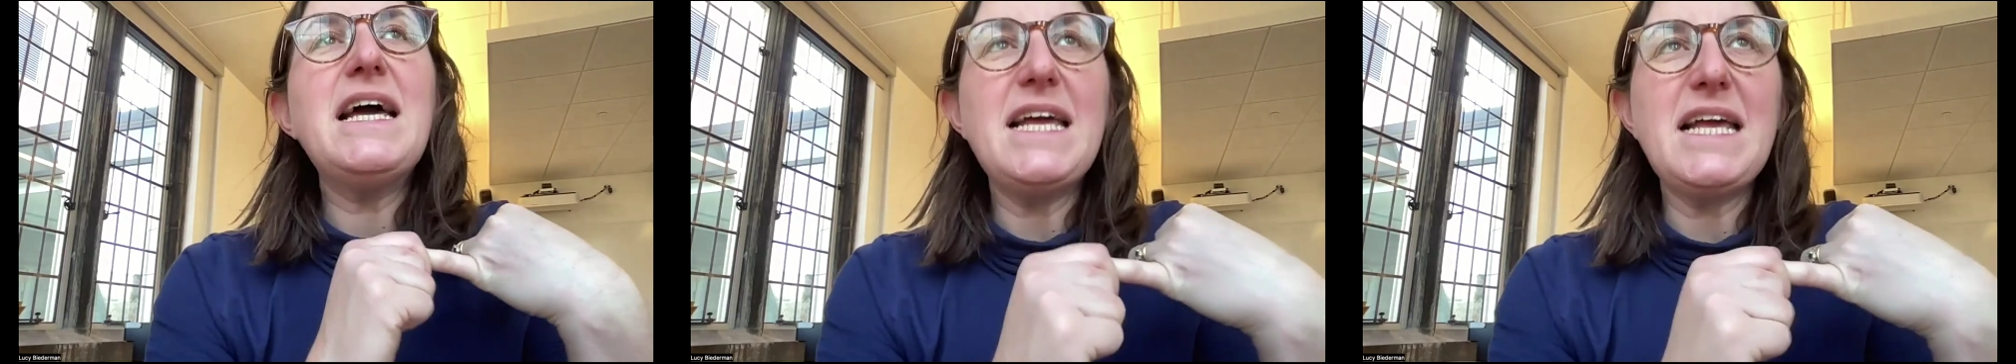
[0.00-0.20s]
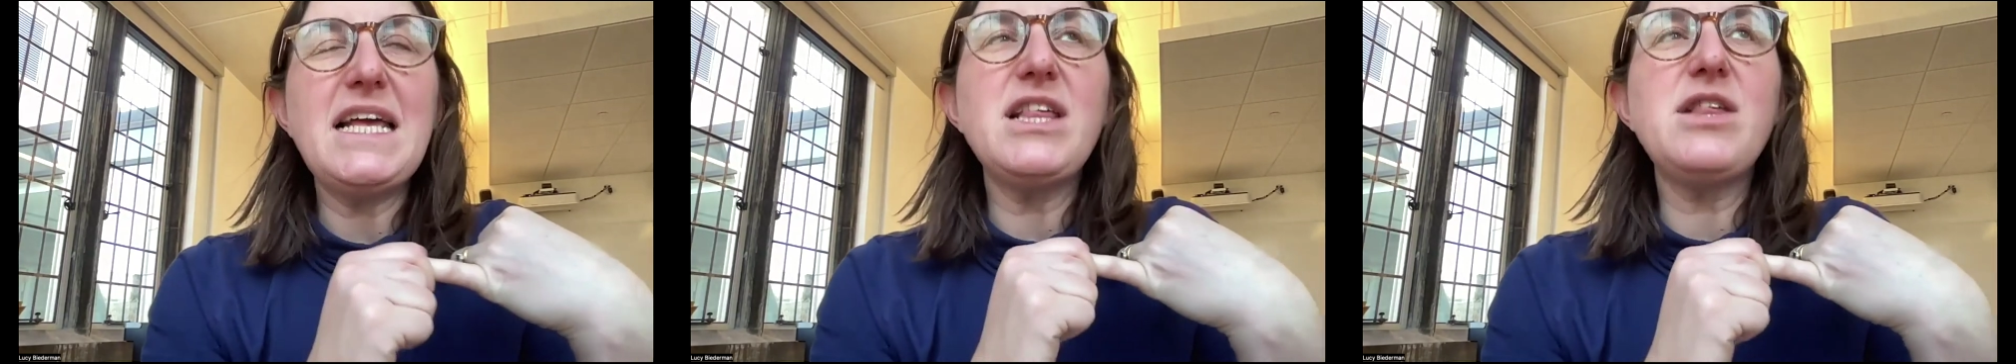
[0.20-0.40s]

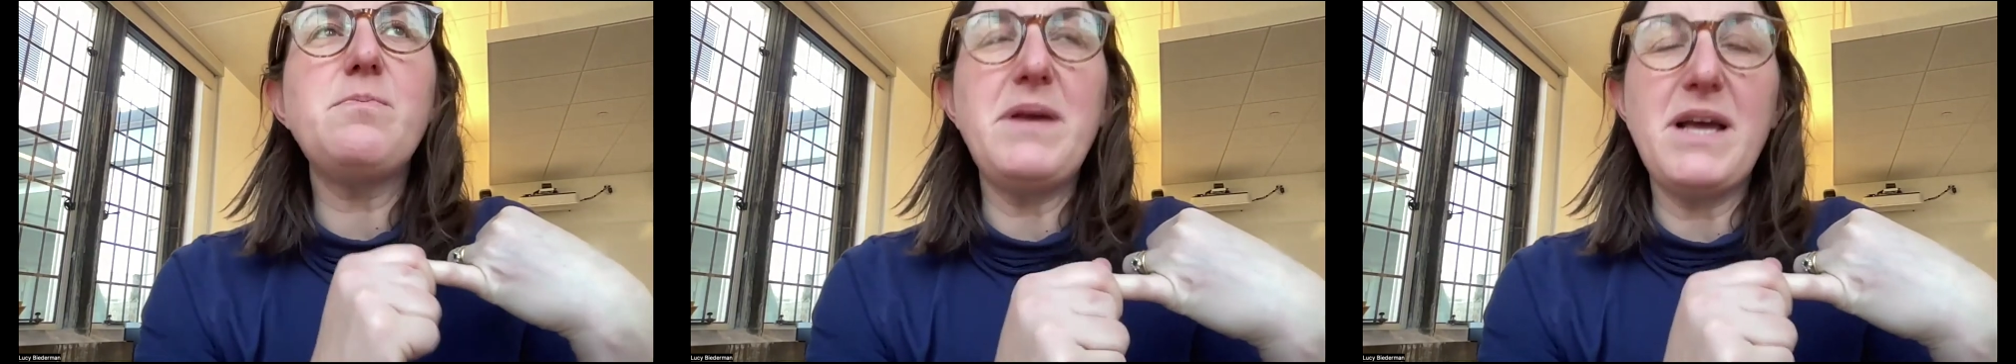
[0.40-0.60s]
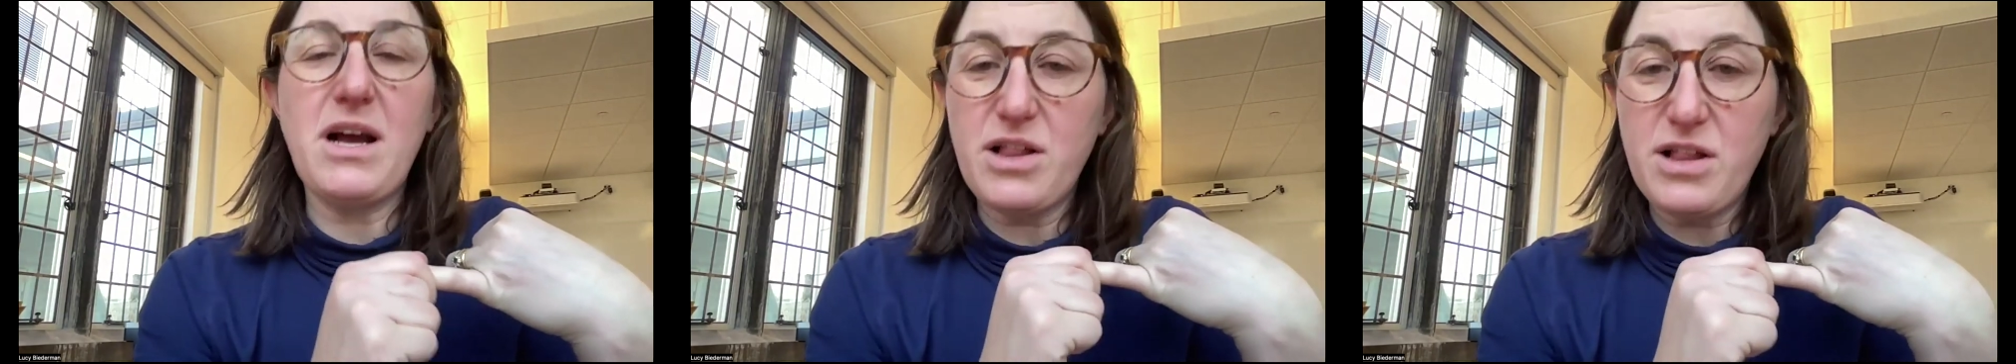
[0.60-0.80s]
is
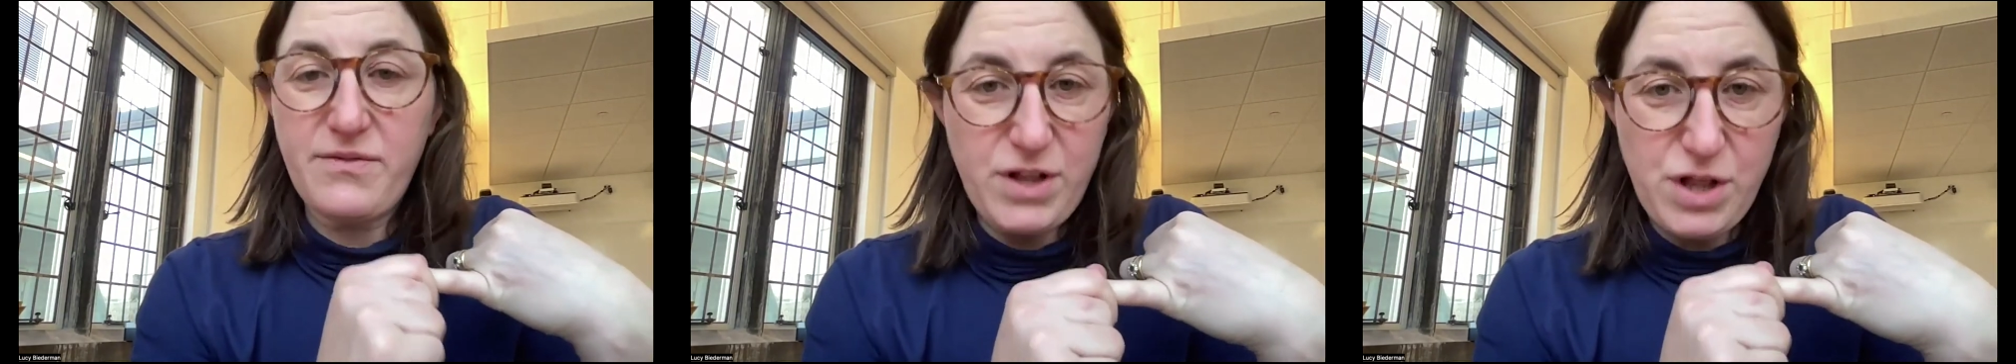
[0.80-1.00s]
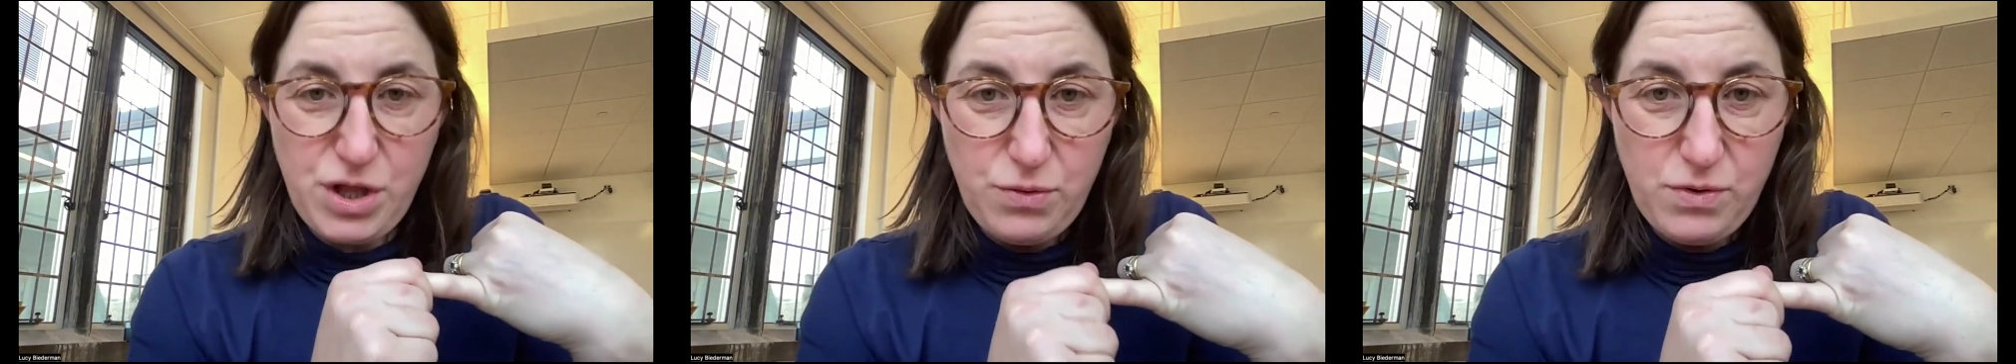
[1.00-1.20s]
because of
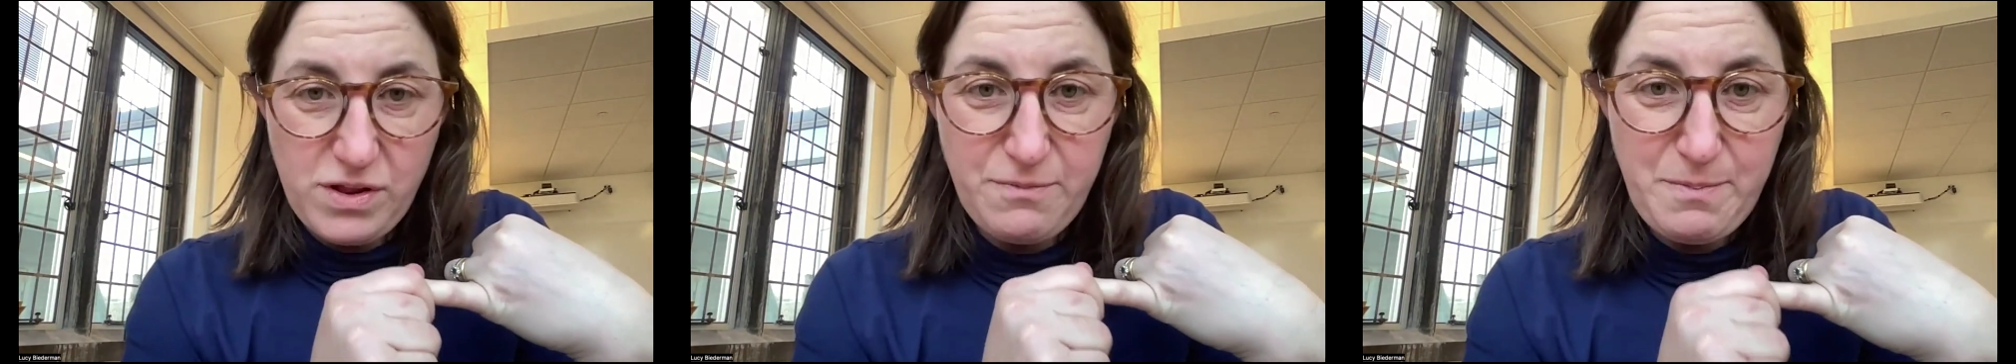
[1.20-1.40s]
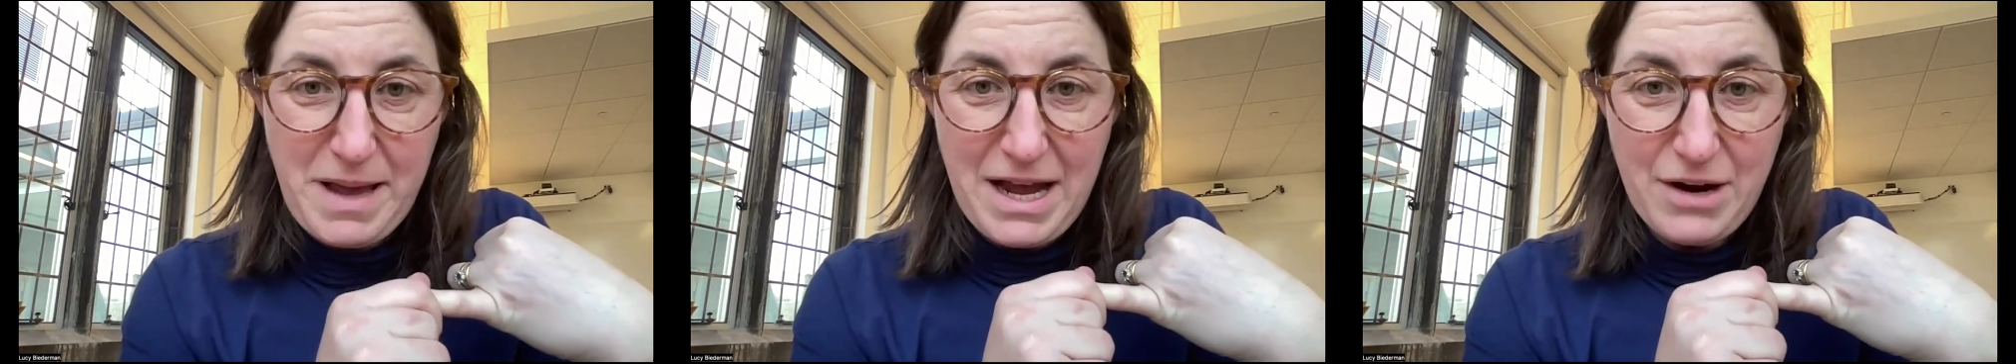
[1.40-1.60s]
its use
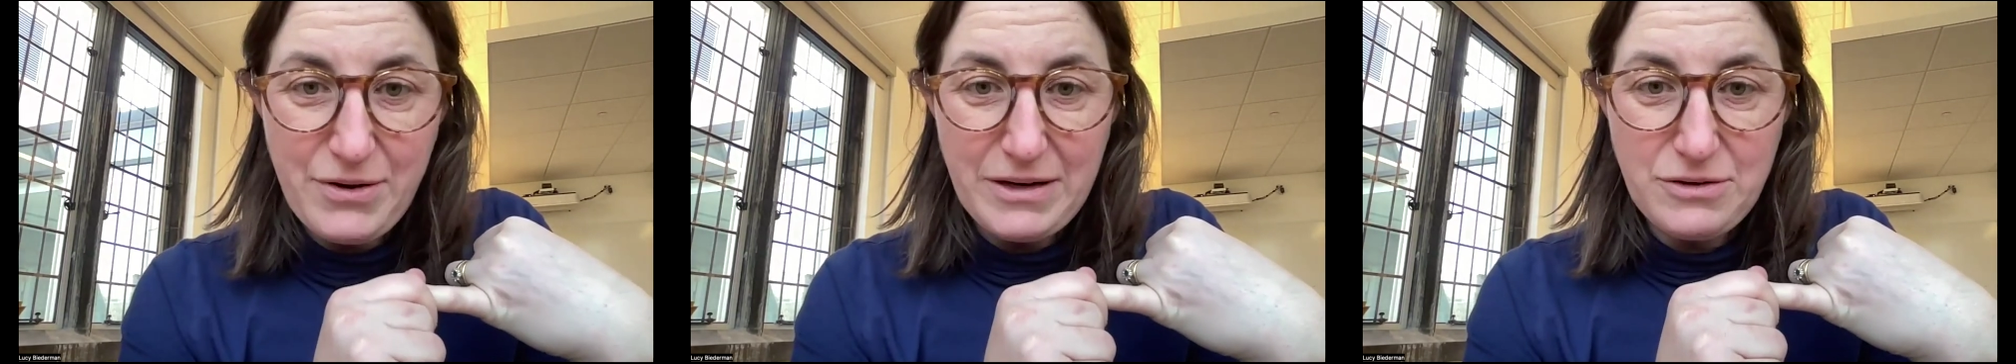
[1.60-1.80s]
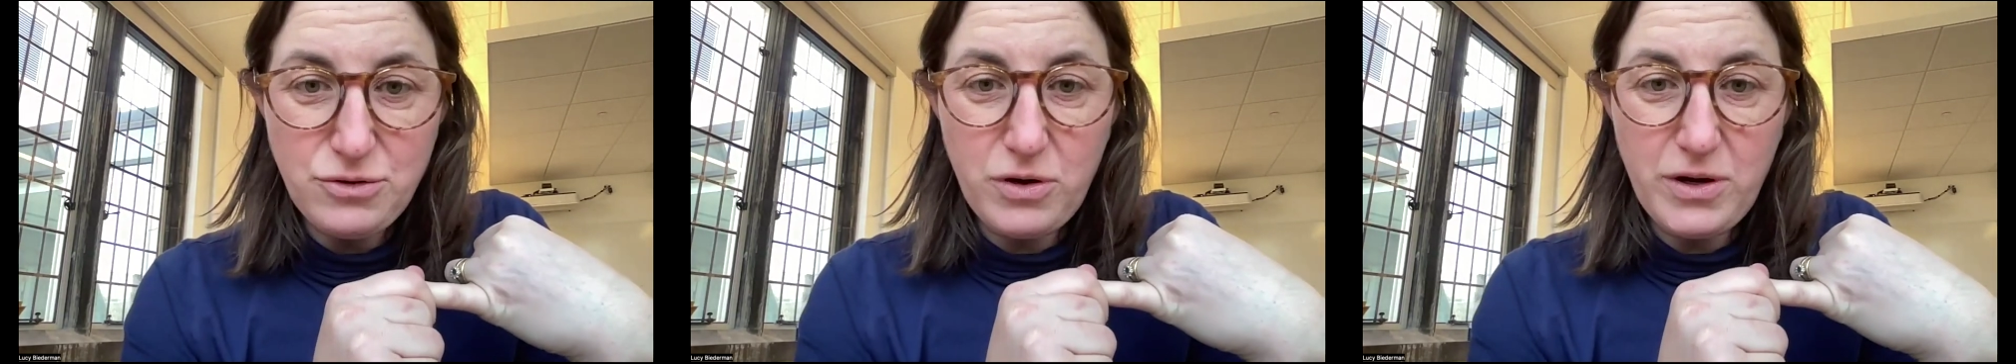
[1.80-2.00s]
of background